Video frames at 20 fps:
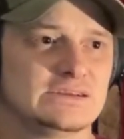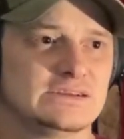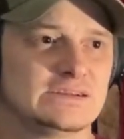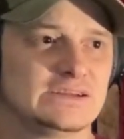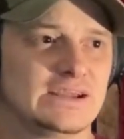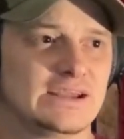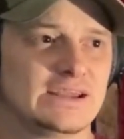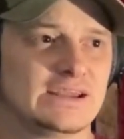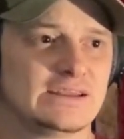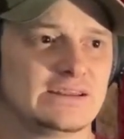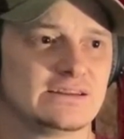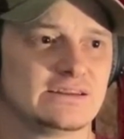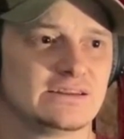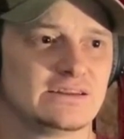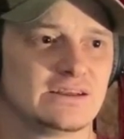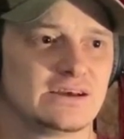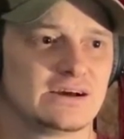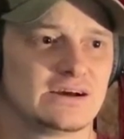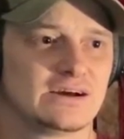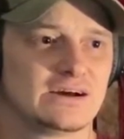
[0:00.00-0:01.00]

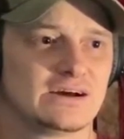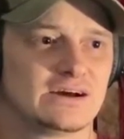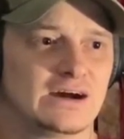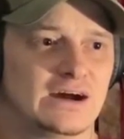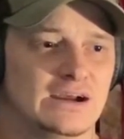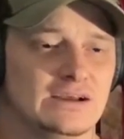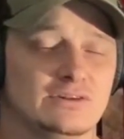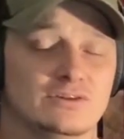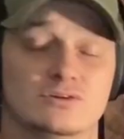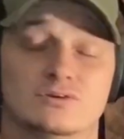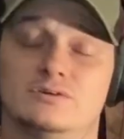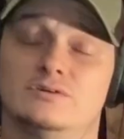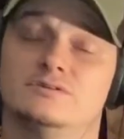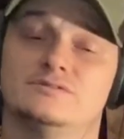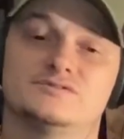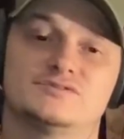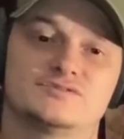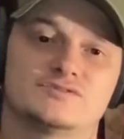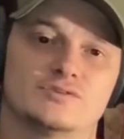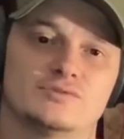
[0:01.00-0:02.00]
and i
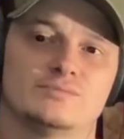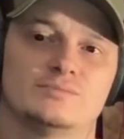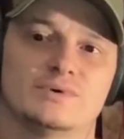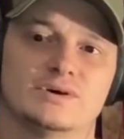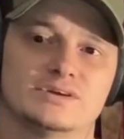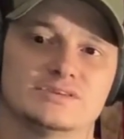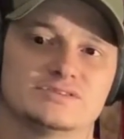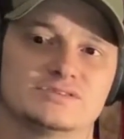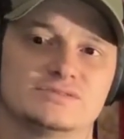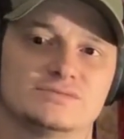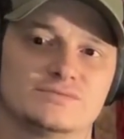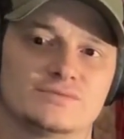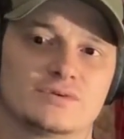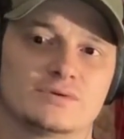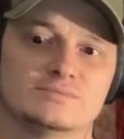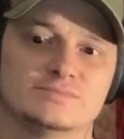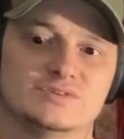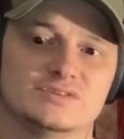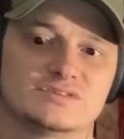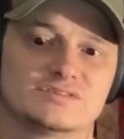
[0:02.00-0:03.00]
learned so much
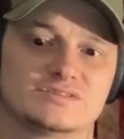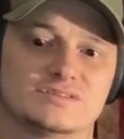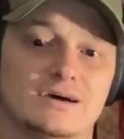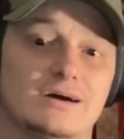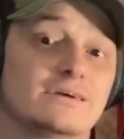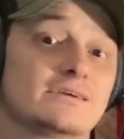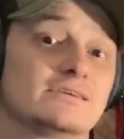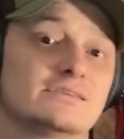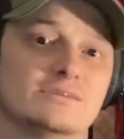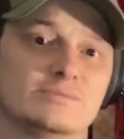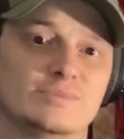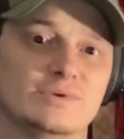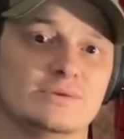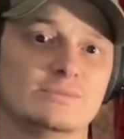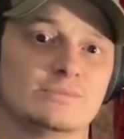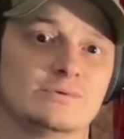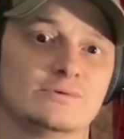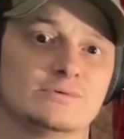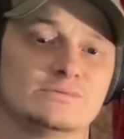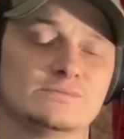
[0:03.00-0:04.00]
from just talking to
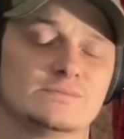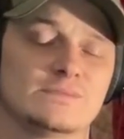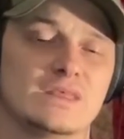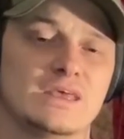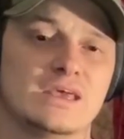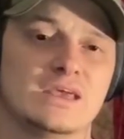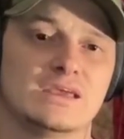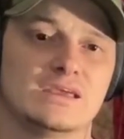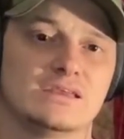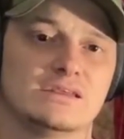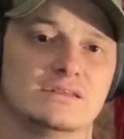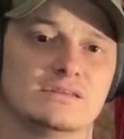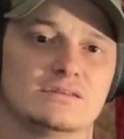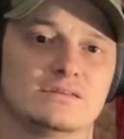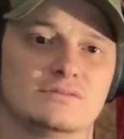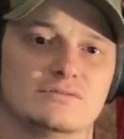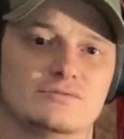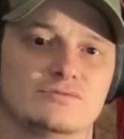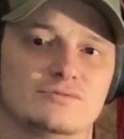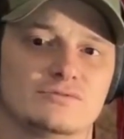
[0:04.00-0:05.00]
people
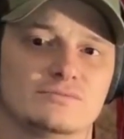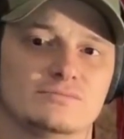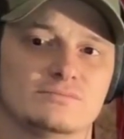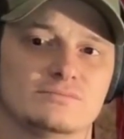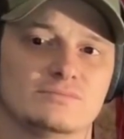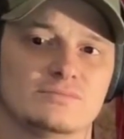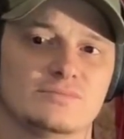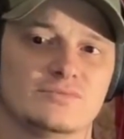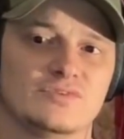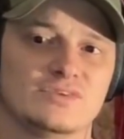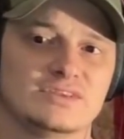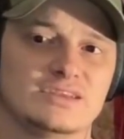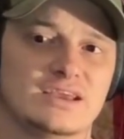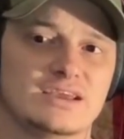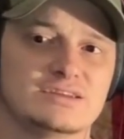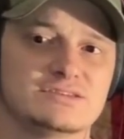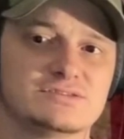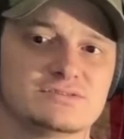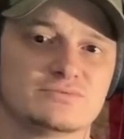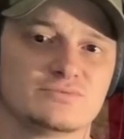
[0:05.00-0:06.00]
and from
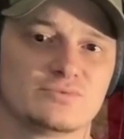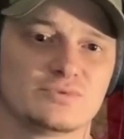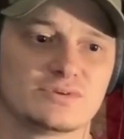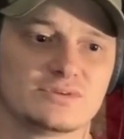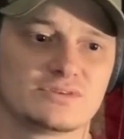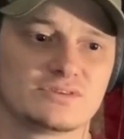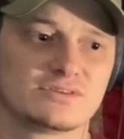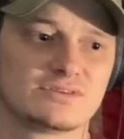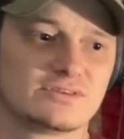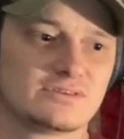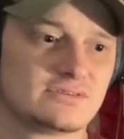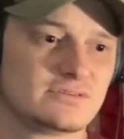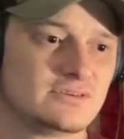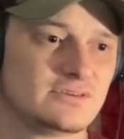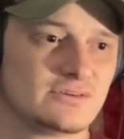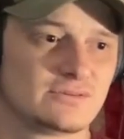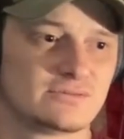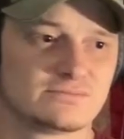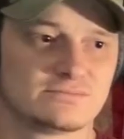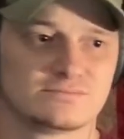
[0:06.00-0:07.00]
engaging with you
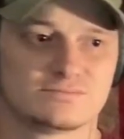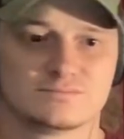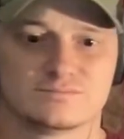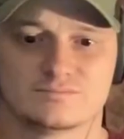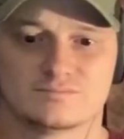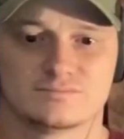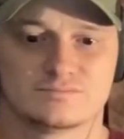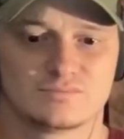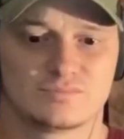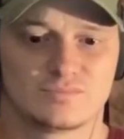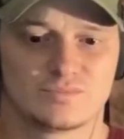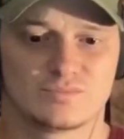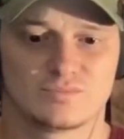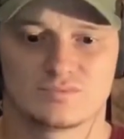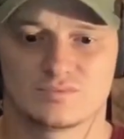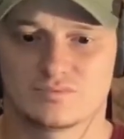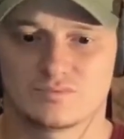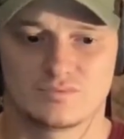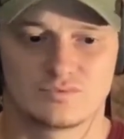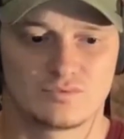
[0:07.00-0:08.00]
know
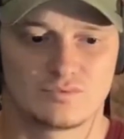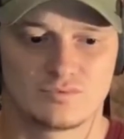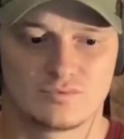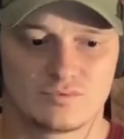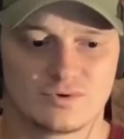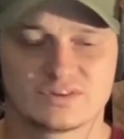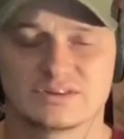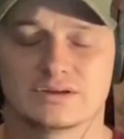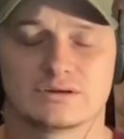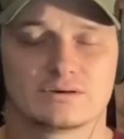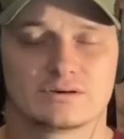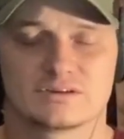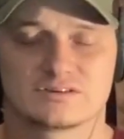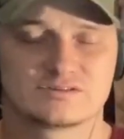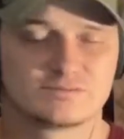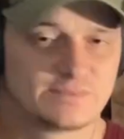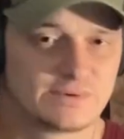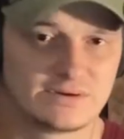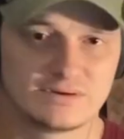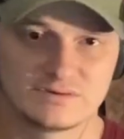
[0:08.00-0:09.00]
what their
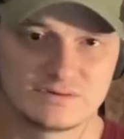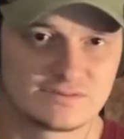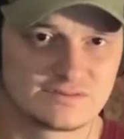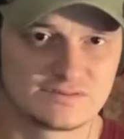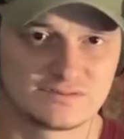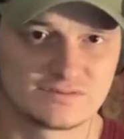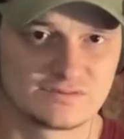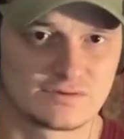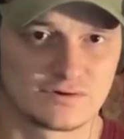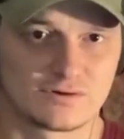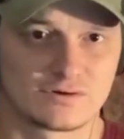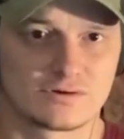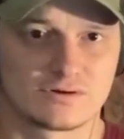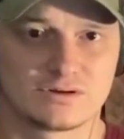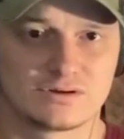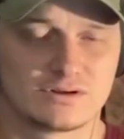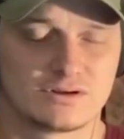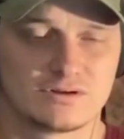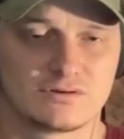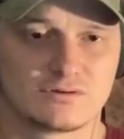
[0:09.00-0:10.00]
experiences
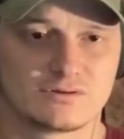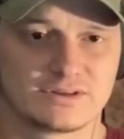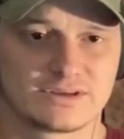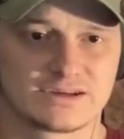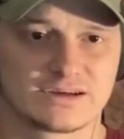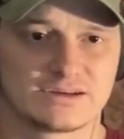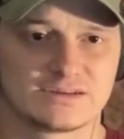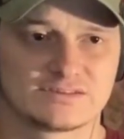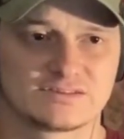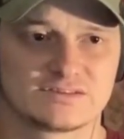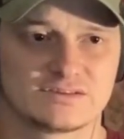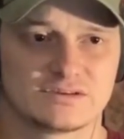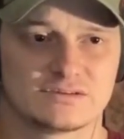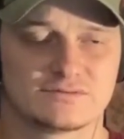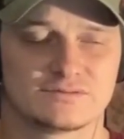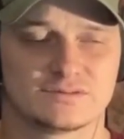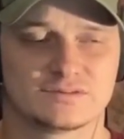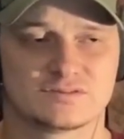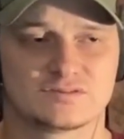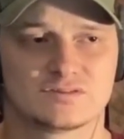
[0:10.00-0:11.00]
are and all that kind of stuff
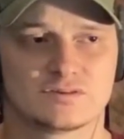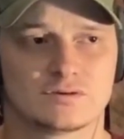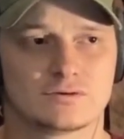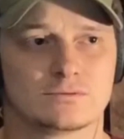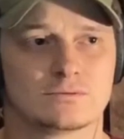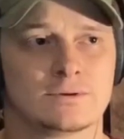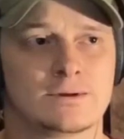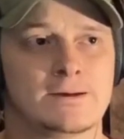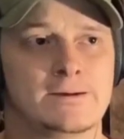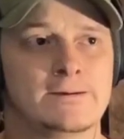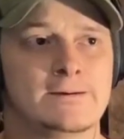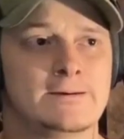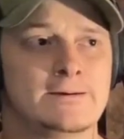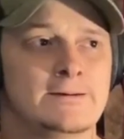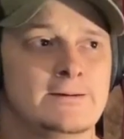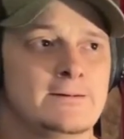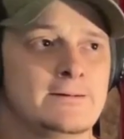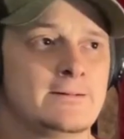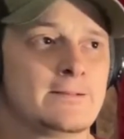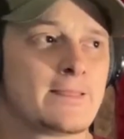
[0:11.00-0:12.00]
and so
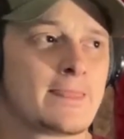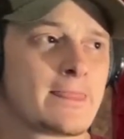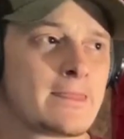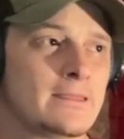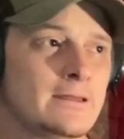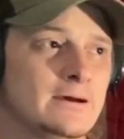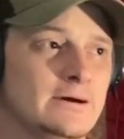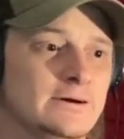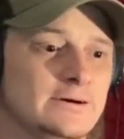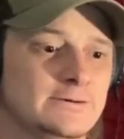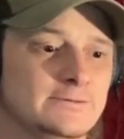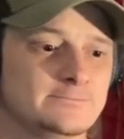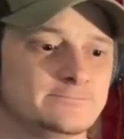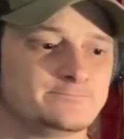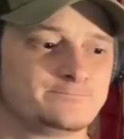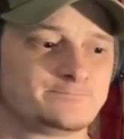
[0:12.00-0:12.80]
um,